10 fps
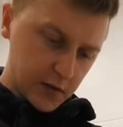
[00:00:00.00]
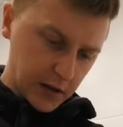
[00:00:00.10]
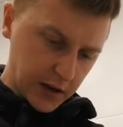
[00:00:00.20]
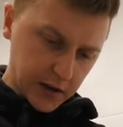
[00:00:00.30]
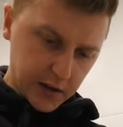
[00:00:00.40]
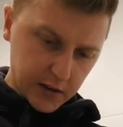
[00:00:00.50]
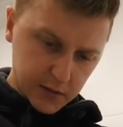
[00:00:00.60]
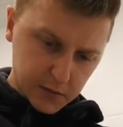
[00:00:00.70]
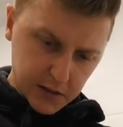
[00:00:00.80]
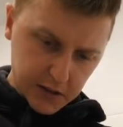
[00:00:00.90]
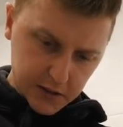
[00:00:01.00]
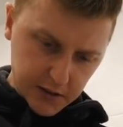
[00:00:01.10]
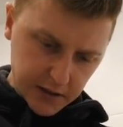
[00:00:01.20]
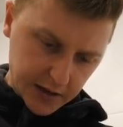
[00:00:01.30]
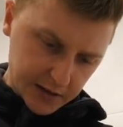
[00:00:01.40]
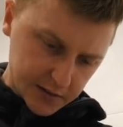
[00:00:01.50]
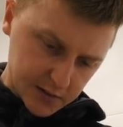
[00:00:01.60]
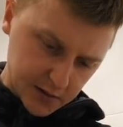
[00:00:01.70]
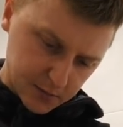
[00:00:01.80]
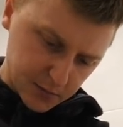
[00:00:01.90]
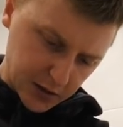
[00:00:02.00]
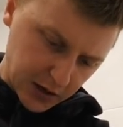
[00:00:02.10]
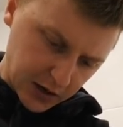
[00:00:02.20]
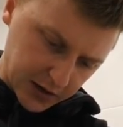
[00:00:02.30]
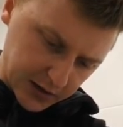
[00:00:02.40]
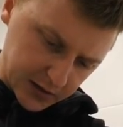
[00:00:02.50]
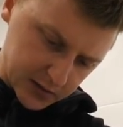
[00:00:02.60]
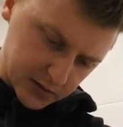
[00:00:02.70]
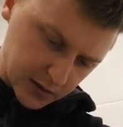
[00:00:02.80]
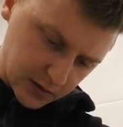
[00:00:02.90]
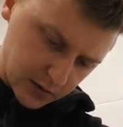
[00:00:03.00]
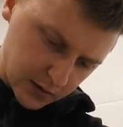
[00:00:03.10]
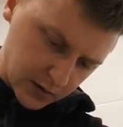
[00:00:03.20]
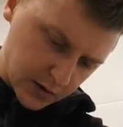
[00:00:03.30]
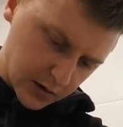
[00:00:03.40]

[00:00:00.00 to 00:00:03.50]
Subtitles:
Luckily this one actually has some guides, so